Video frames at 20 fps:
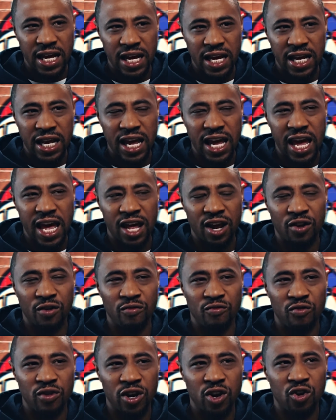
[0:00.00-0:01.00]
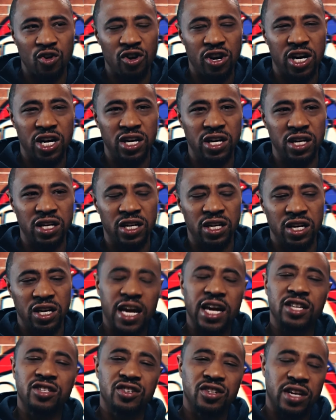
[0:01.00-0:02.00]
And they had a real good
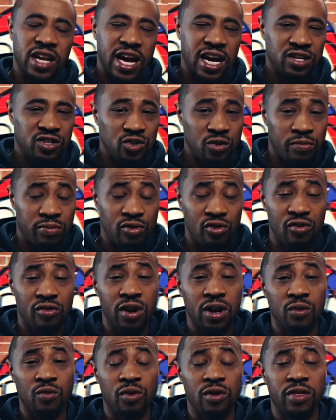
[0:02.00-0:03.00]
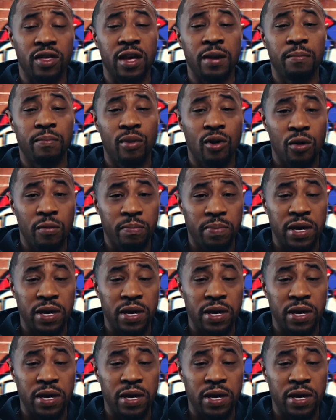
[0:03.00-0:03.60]
international program where they brought